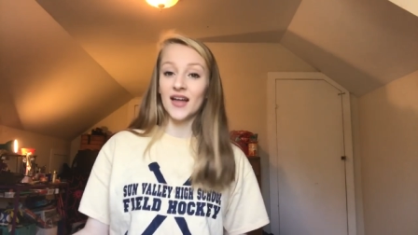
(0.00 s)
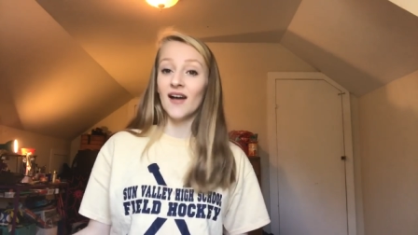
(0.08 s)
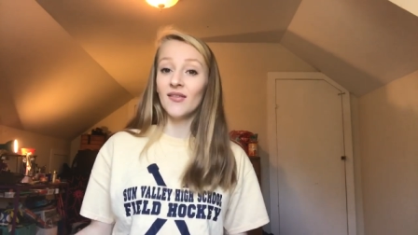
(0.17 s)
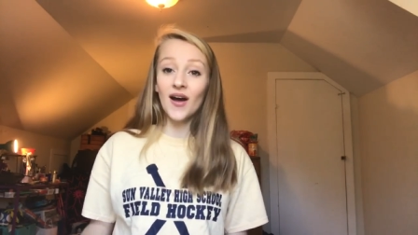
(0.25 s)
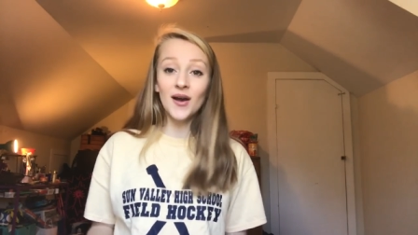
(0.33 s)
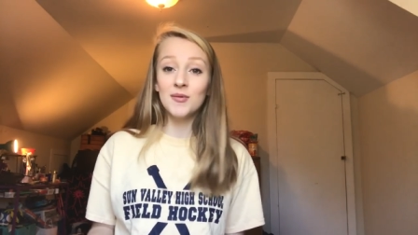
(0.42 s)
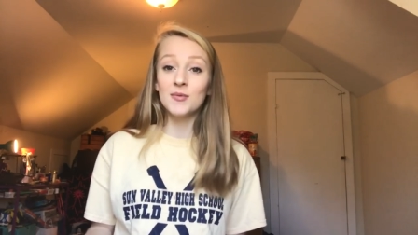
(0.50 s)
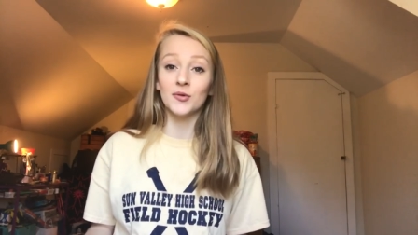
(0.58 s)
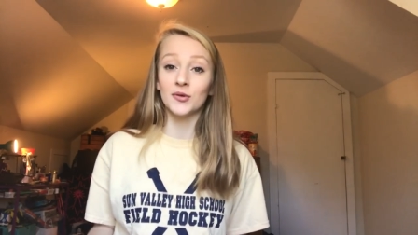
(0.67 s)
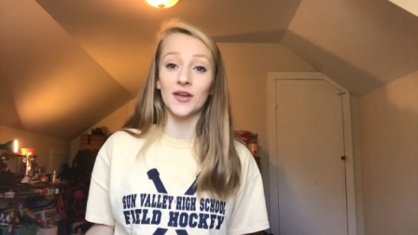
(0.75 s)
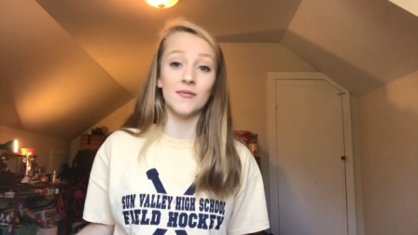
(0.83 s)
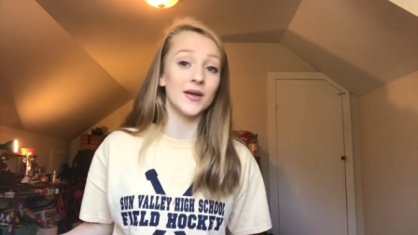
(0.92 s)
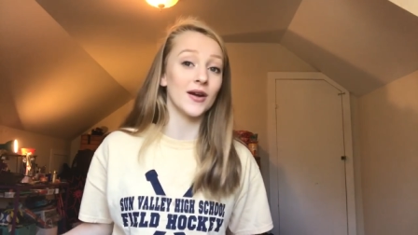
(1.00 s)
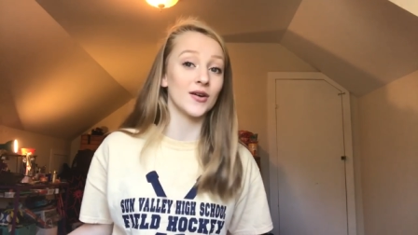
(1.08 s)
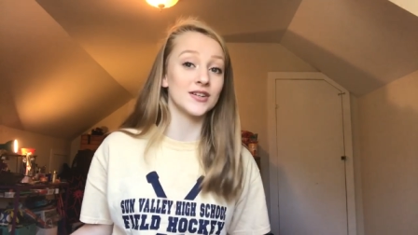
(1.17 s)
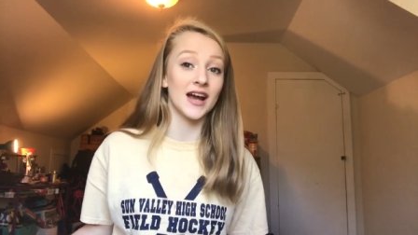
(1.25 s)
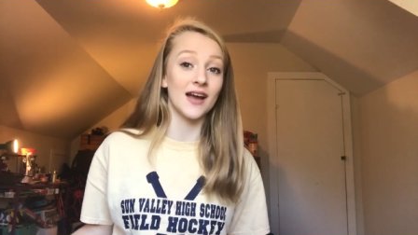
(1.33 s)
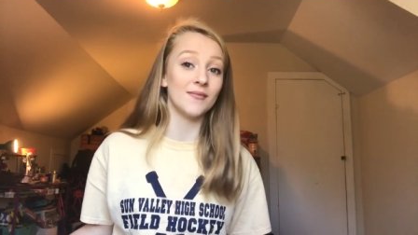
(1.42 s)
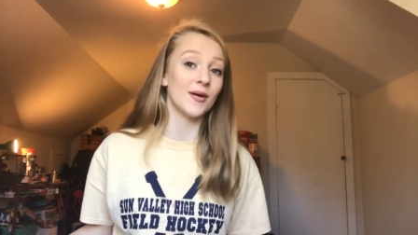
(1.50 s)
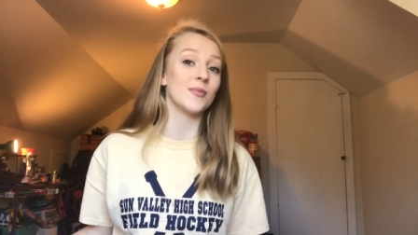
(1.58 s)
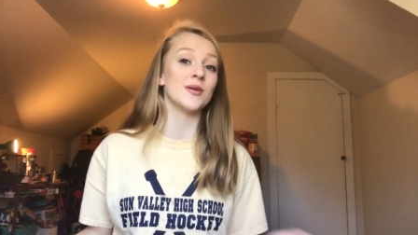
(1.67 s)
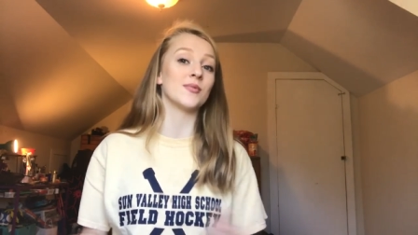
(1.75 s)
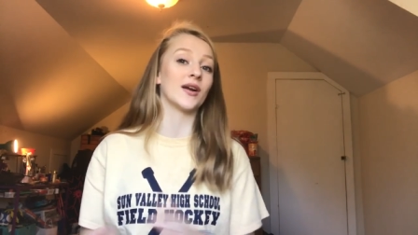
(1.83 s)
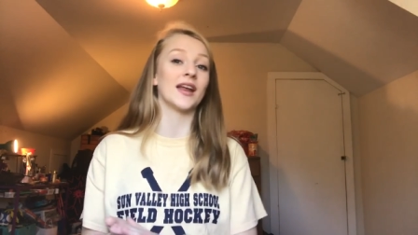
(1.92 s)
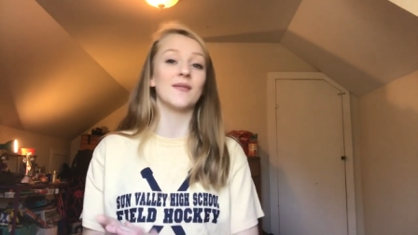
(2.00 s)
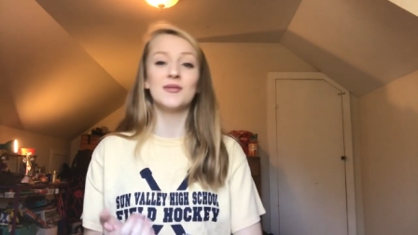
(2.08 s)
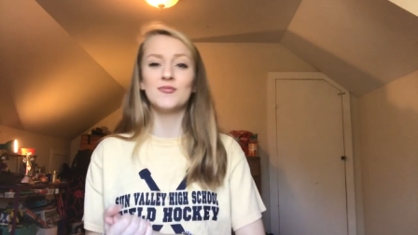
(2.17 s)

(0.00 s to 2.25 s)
a lot of people give me a hard time about being pregnant.